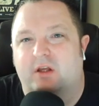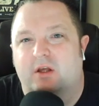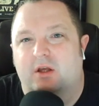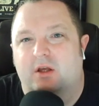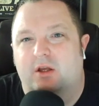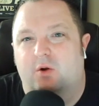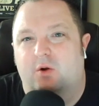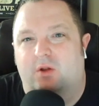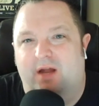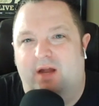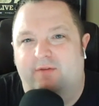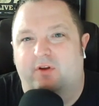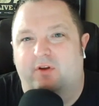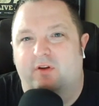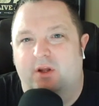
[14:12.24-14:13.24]
You know, a lot of
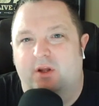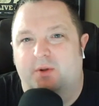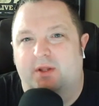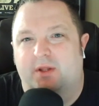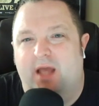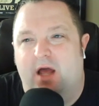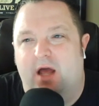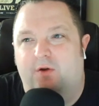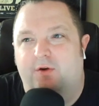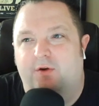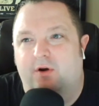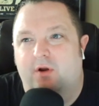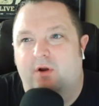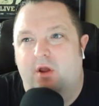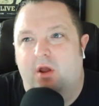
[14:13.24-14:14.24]
us can deal with the
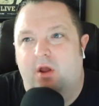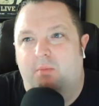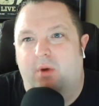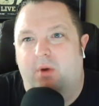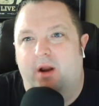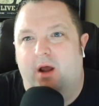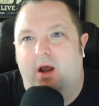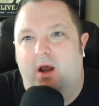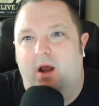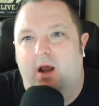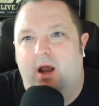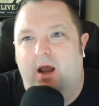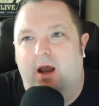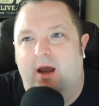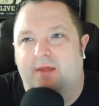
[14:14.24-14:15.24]
calendar, but
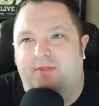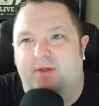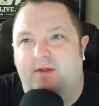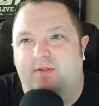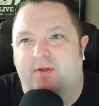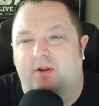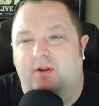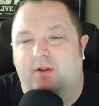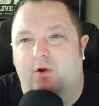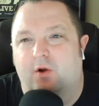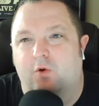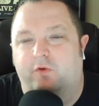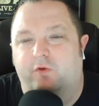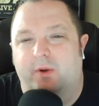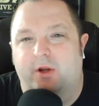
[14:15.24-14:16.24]
I think that
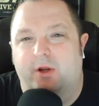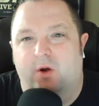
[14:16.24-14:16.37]
Usman.